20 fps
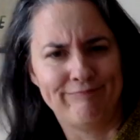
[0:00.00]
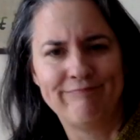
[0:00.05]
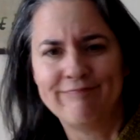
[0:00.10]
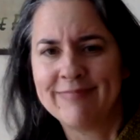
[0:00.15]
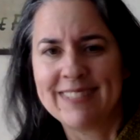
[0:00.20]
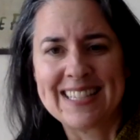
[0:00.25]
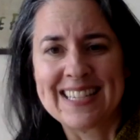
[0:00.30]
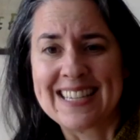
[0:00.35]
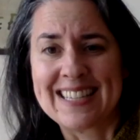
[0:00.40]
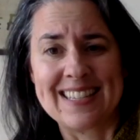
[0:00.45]

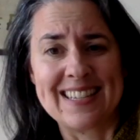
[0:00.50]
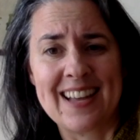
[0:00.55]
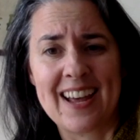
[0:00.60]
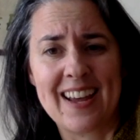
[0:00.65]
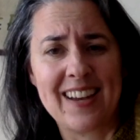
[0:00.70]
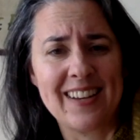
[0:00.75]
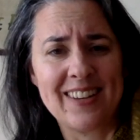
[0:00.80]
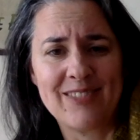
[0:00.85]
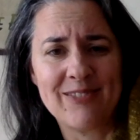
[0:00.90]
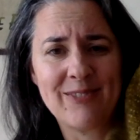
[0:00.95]
This is
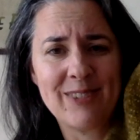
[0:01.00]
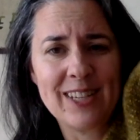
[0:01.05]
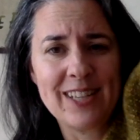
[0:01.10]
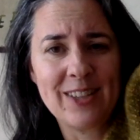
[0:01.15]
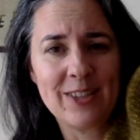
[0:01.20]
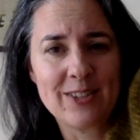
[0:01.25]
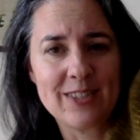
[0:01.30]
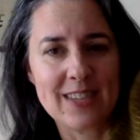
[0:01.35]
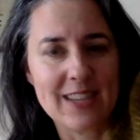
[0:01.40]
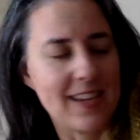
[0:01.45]
not what it
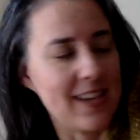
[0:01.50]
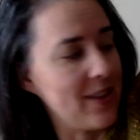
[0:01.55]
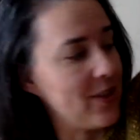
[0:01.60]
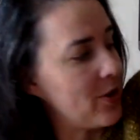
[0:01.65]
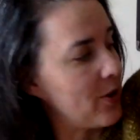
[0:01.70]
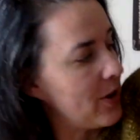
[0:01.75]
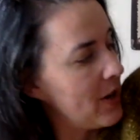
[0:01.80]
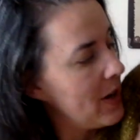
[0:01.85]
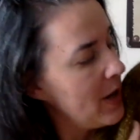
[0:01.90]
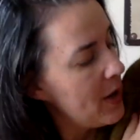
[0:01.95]
looks like
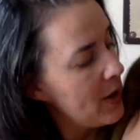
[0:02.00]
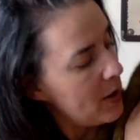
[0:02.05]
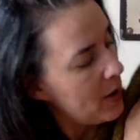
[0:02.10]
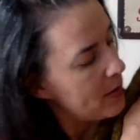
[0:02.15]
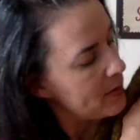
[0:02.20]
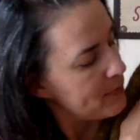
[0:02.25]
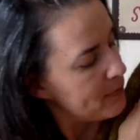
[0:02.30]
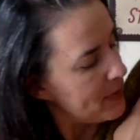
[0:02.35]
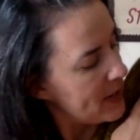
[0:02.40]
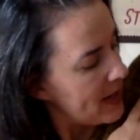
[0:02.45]
either.
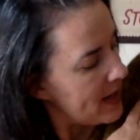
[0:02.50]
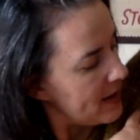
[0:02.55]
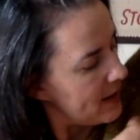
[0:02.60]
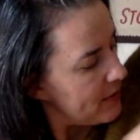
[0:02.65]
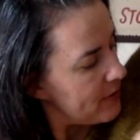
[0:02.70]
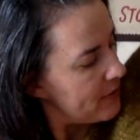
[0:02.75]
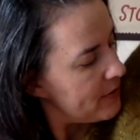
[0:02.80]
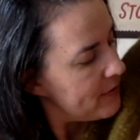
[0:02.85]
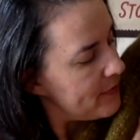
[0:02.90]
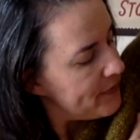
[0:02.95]
But
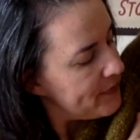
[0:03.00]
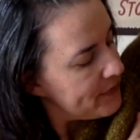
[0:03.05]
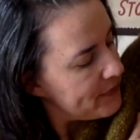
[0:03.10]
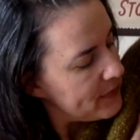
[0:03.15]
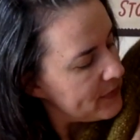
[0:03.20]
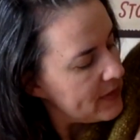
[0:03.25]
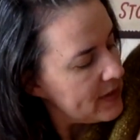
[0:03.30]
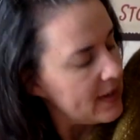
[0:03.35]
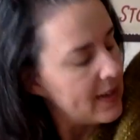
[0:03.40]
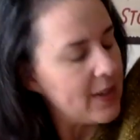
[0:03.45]

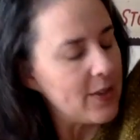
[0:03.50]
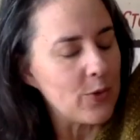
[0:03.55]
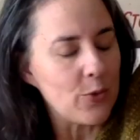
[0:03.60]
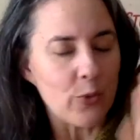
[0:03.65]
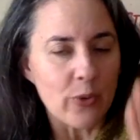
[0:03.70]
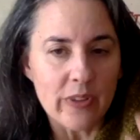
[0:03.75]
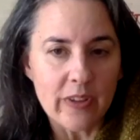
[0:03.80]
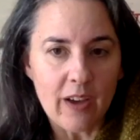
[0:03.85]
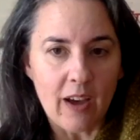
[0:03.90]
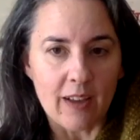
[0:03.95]

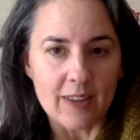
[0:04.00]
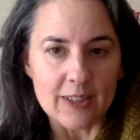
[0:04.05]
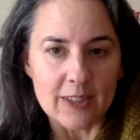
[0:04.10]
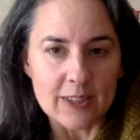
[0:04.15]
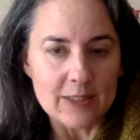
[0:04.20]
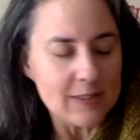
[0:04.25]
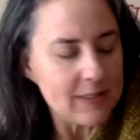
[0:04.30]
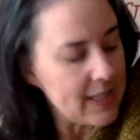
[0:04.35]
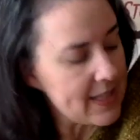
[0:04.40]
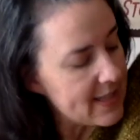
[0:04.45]
ignore the
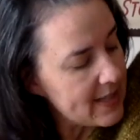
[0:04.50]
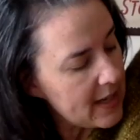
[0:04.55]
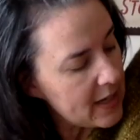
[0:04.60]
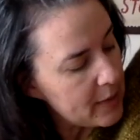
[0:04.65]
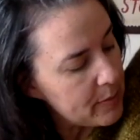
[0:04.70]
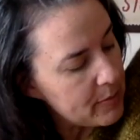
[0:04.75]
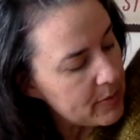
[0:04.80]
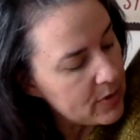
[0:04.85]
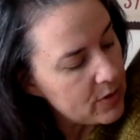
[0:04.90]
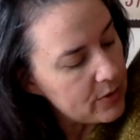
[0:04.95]
color. It's got
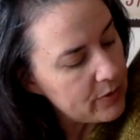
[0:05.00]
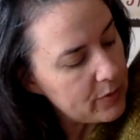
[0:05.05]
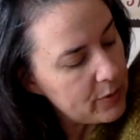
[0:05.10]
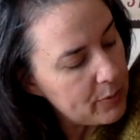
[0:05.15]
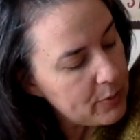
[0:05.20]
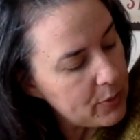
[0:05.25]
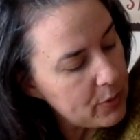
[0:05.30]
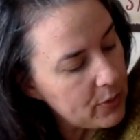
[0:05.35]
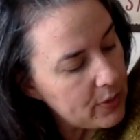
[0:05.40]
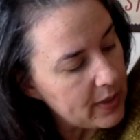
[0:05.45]
a beautiful
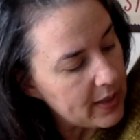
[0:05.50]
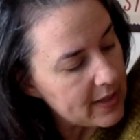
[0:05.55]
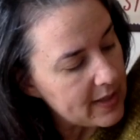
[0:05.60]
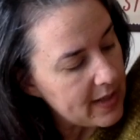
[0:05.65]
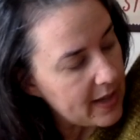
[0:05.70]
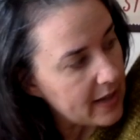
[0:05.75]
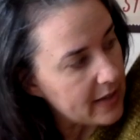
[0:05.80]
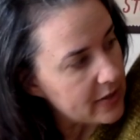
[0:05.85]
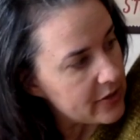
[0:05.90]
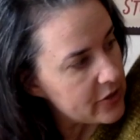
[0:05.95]
boucle
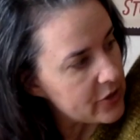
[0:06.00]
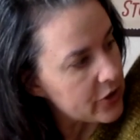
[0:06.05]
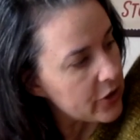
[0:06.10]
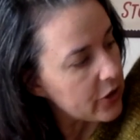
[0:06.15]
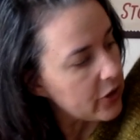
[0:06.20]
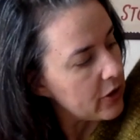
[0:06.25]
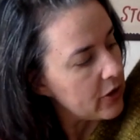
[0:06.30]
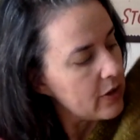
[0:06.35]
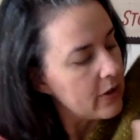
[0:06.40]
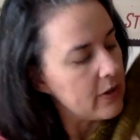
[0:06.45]

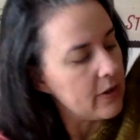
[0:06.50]
texture.